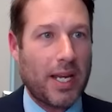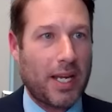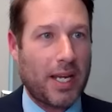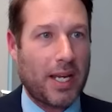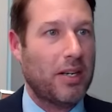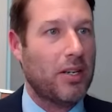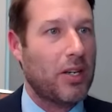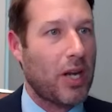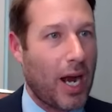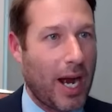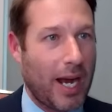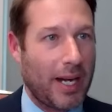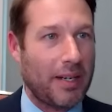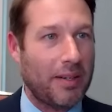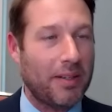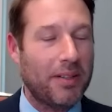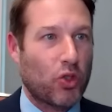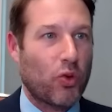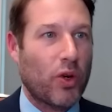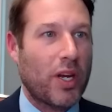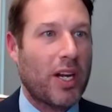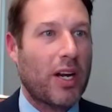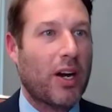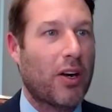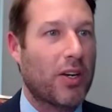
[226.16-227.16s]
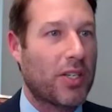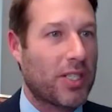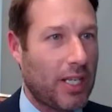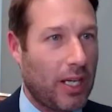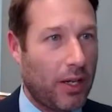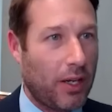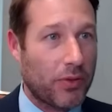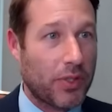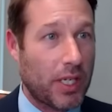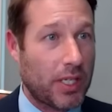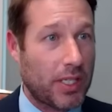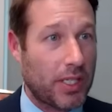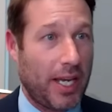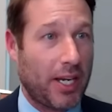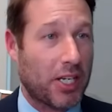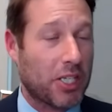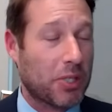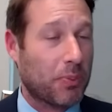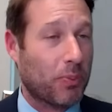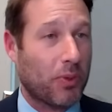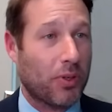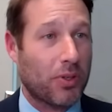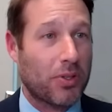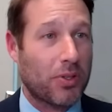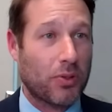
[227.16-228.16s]
cannot treat ourselves as
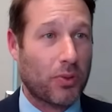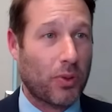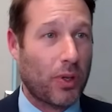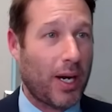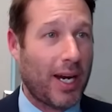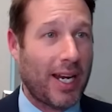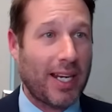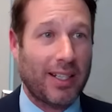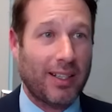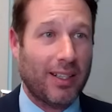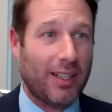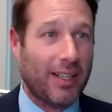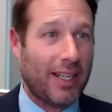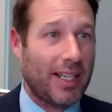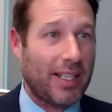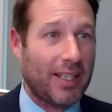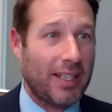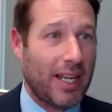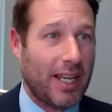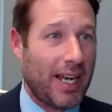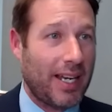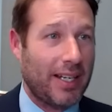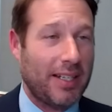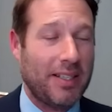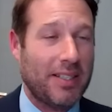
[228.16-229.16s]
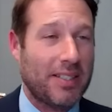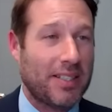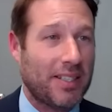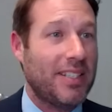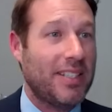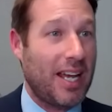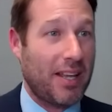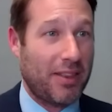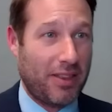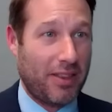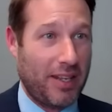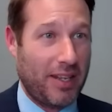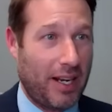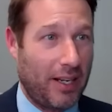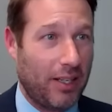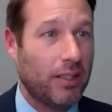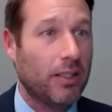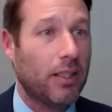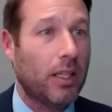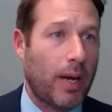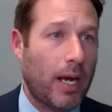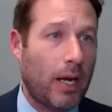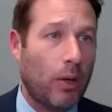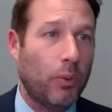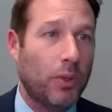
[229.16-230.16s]
experts, right? Like that is death knell,
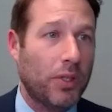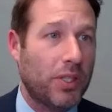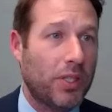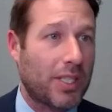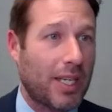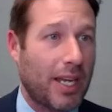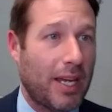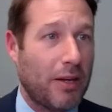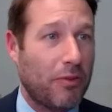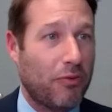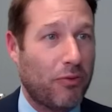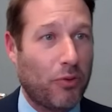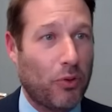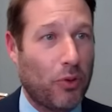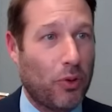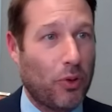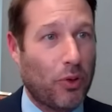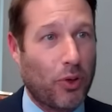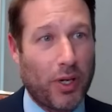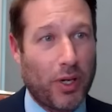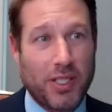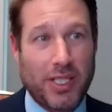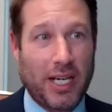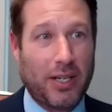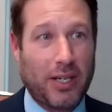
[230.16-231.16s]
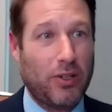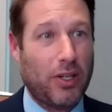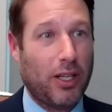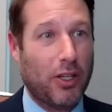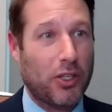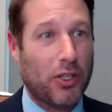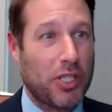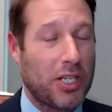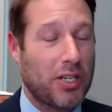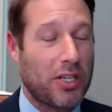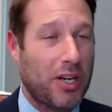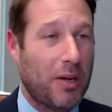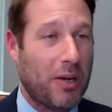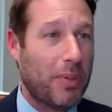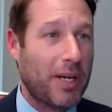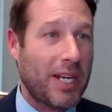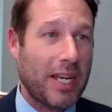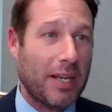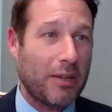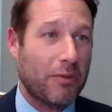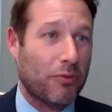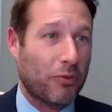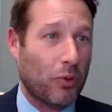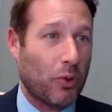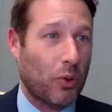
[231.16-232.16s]
I would say, for a technology company
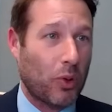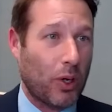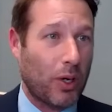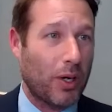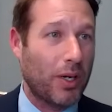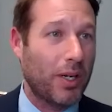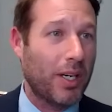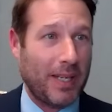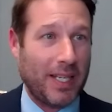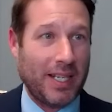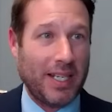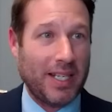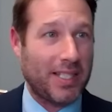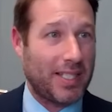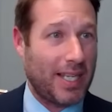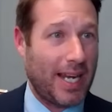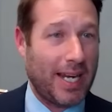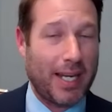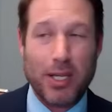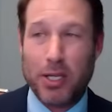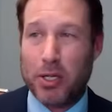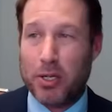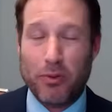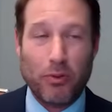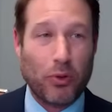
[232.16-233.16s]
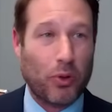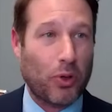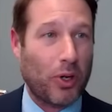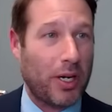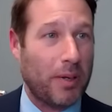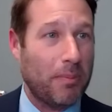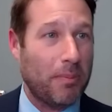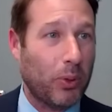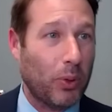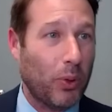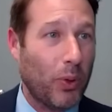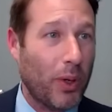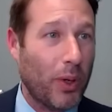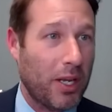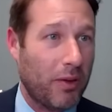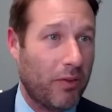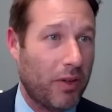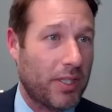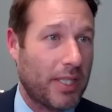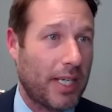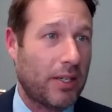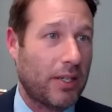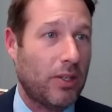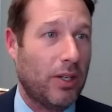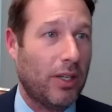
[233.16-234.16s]
and for an executive or an employee of a
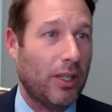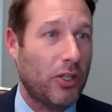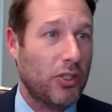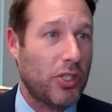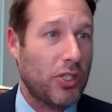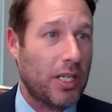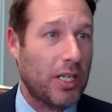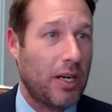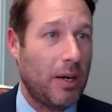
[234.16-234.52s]
technology